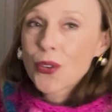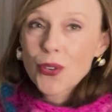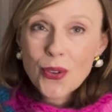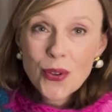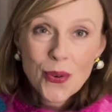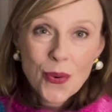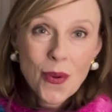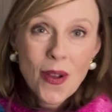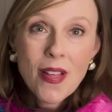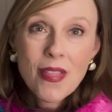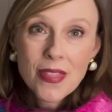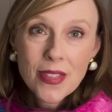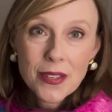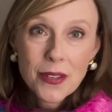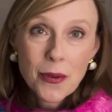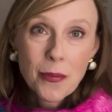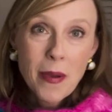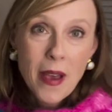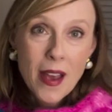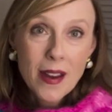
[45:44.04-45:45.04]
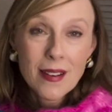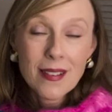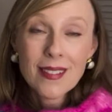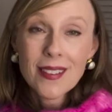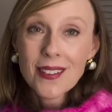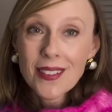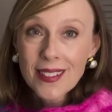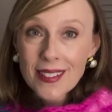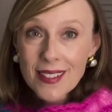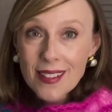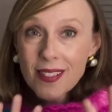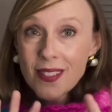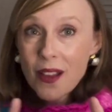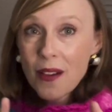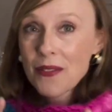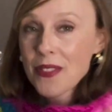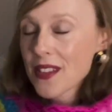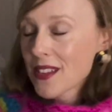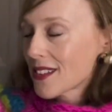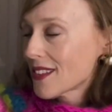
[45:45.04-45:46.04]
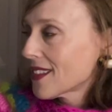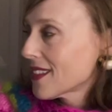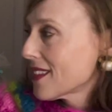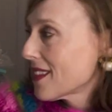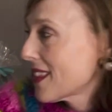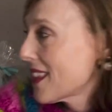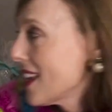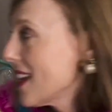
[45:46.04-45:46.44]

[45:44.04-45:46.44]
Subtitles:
you the new pattern. You're going to love this.